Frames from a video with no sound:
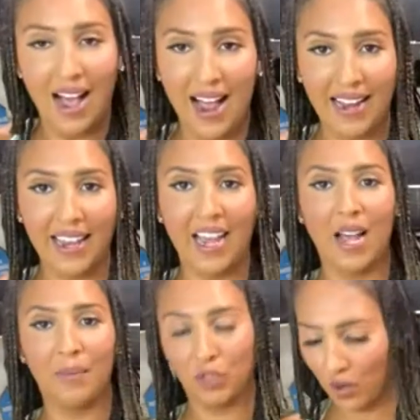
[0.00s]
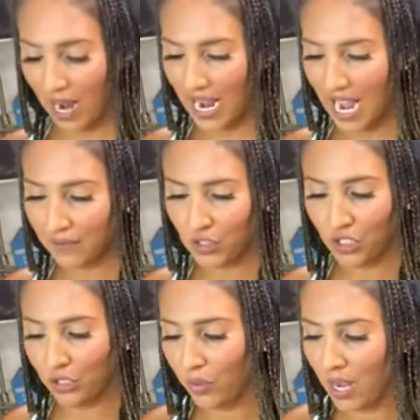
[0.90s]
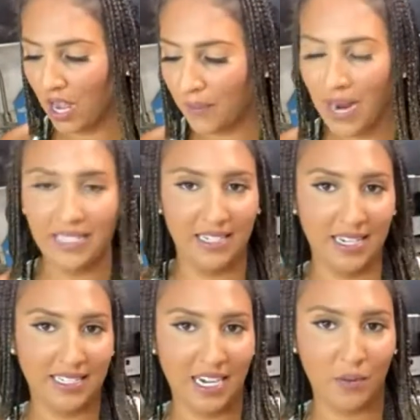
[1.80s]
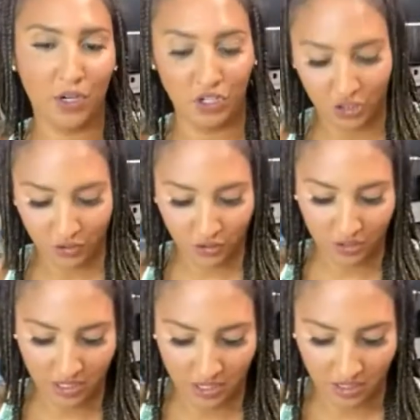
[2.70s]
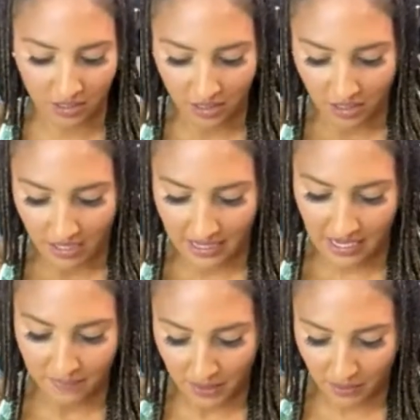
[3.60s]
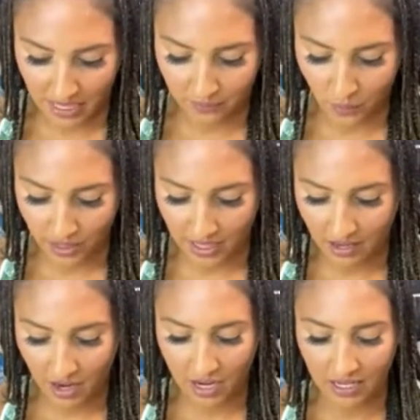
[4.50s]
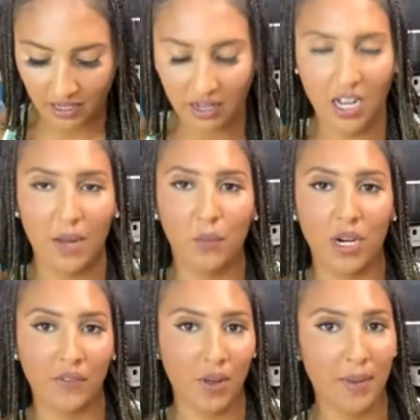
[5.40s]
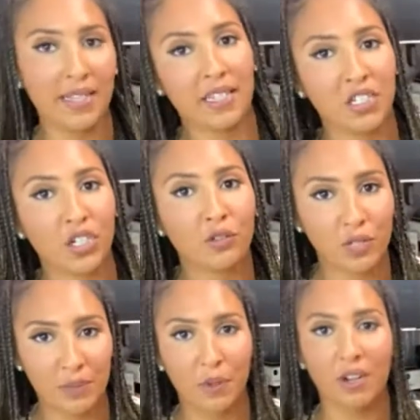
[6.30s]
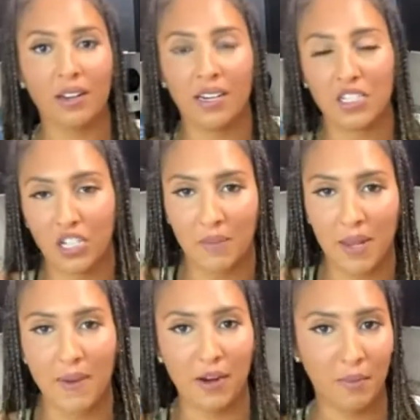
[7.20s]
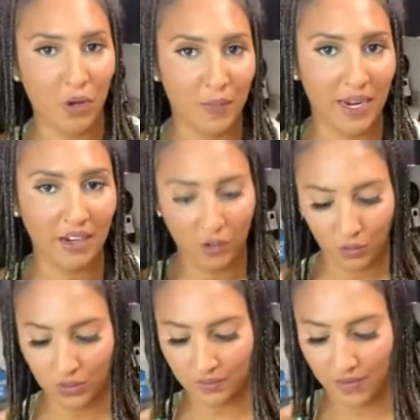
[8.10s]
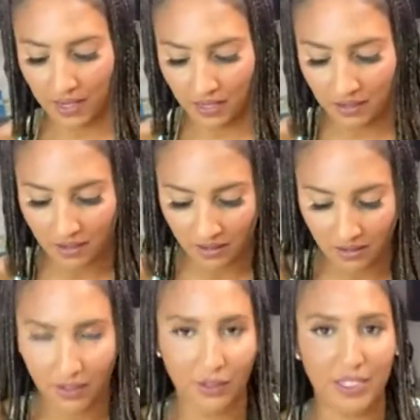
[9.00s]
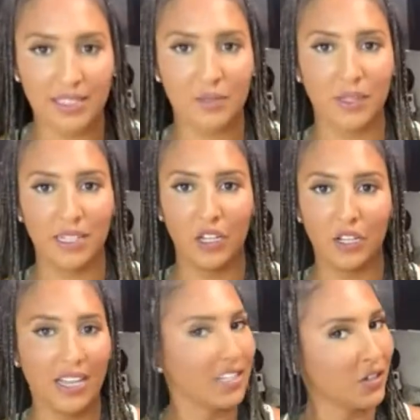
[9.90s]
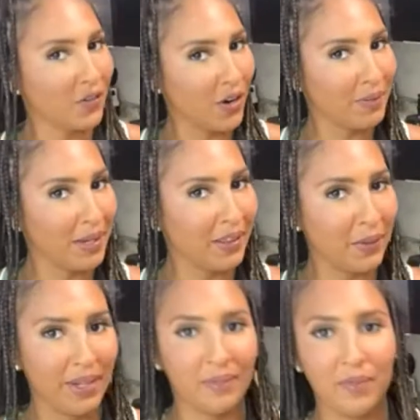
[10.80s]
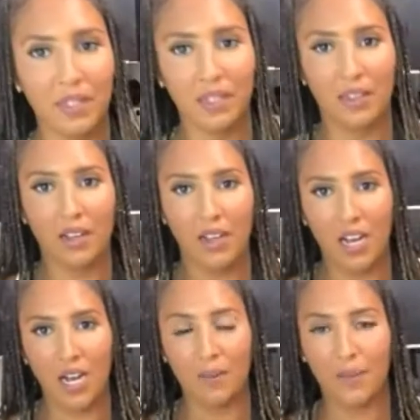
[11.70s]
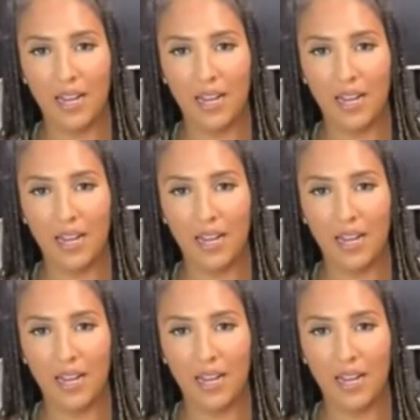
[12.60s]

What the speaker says: I am. So I have 2 ideas that I want to do. And that I've been kind of working on. One of them is a children's book, and it's going to be about a mermaid who's vegan. This is what they look like so far, by the way.